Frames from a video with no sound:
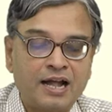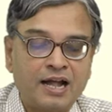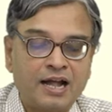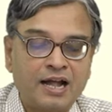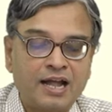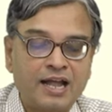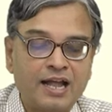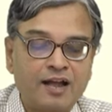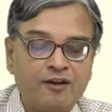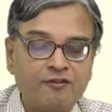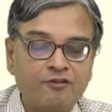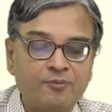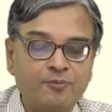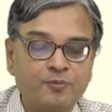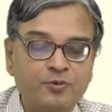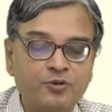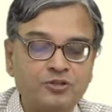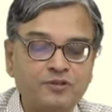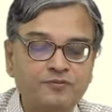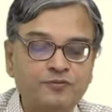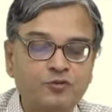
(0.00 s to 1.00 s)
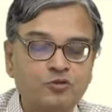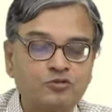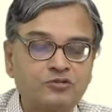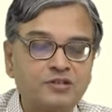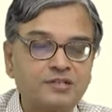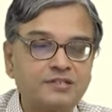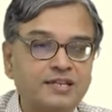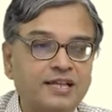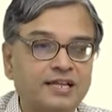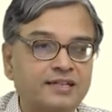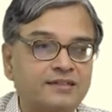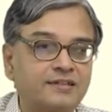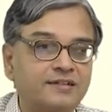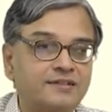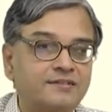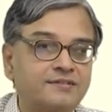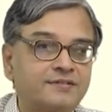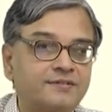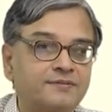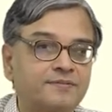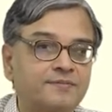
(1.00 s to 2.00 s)
I have to put the forces like
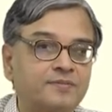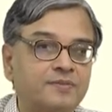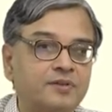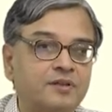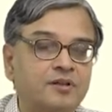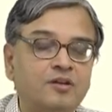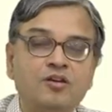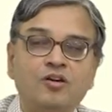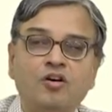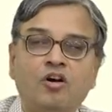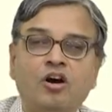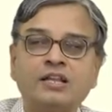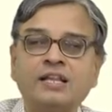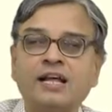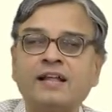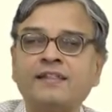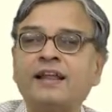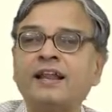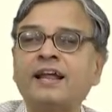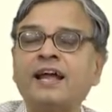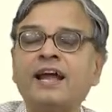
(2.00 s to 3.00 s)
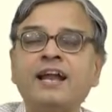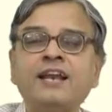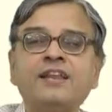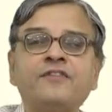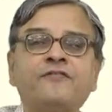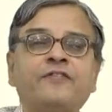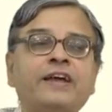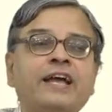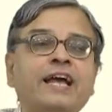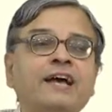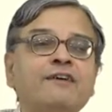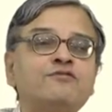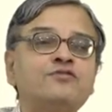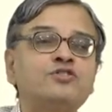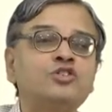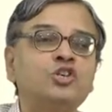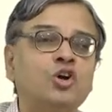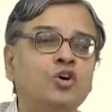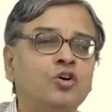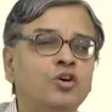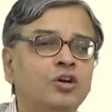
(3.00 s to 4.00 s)
this. On the other hand, if I have
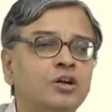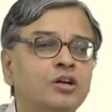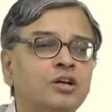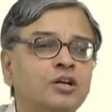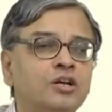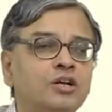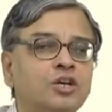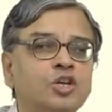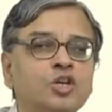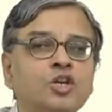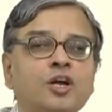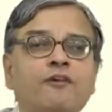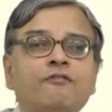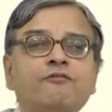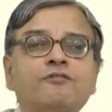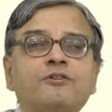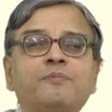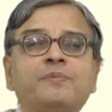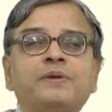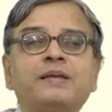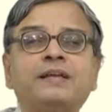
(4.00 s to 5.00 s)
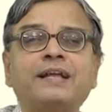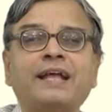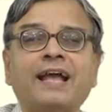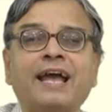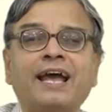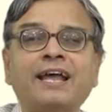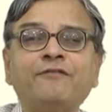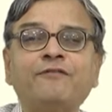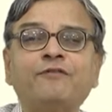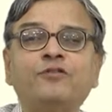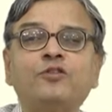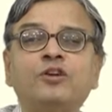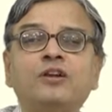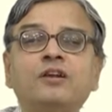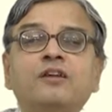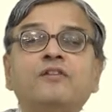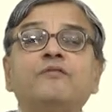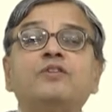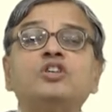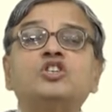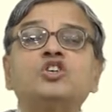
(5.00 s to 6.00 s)
snow, you have to be careful
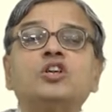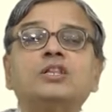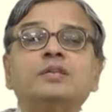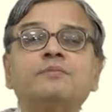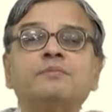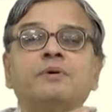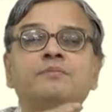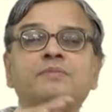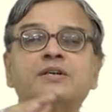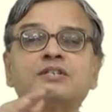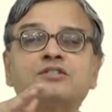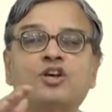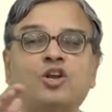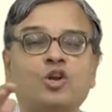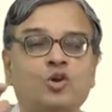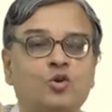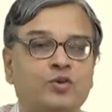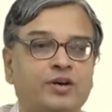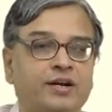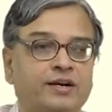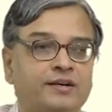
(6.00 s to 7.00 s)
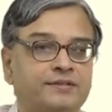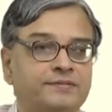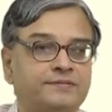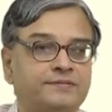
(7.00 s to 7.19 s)
which of the members are loaded.